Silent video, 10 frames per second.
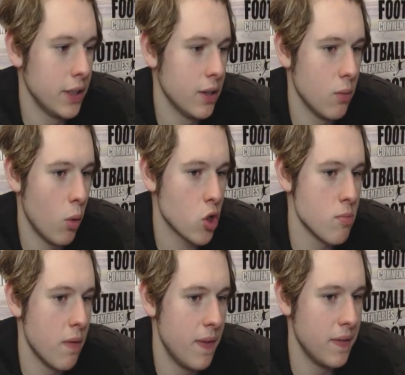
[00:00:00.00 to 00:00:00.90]
Was number
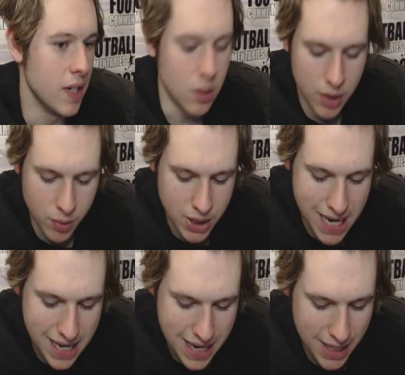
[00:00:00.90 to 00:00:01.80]
15 when he was at
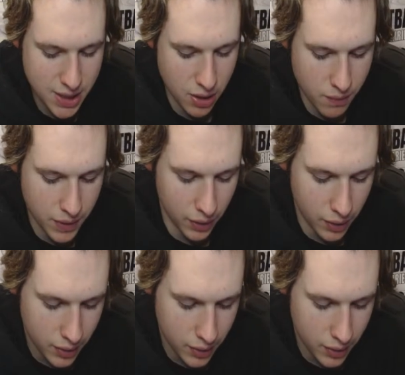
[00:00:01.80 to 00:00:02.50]
Aston Villa.